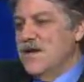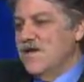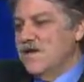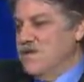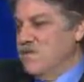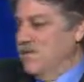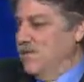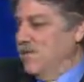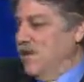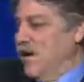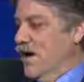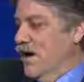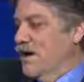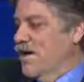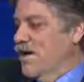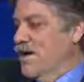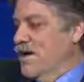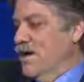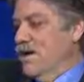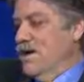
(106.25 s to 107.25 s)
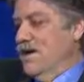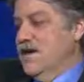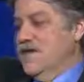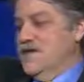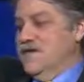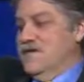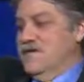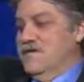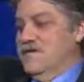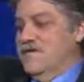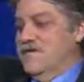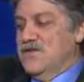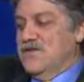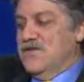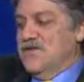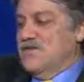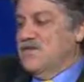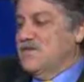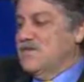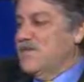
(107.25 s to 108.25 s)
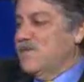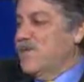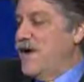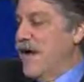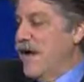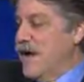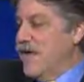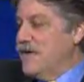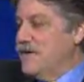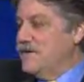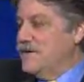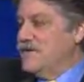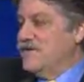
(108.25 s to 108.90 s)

The blood, is it just paint?